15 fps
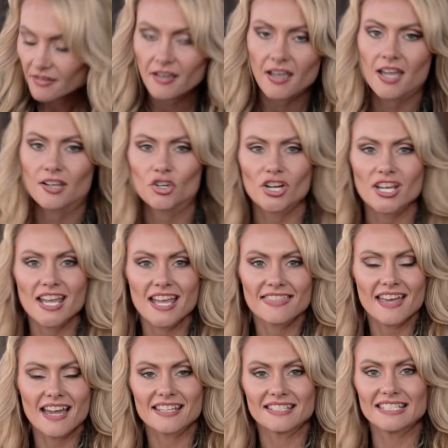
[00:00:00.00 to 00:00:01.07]
and create
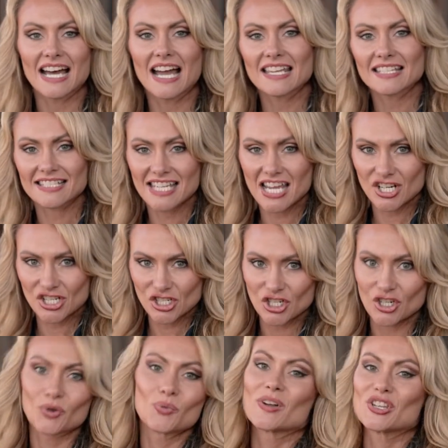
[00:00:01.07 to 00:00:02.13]
that nice
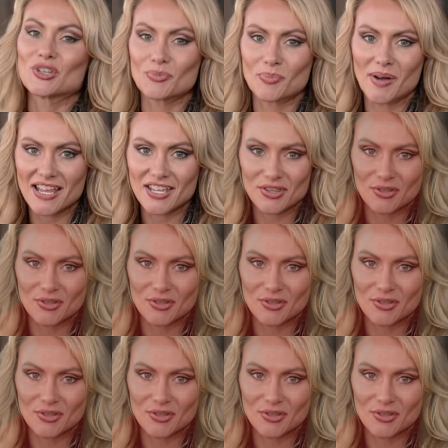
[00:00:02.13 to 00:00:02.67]
texture when you bite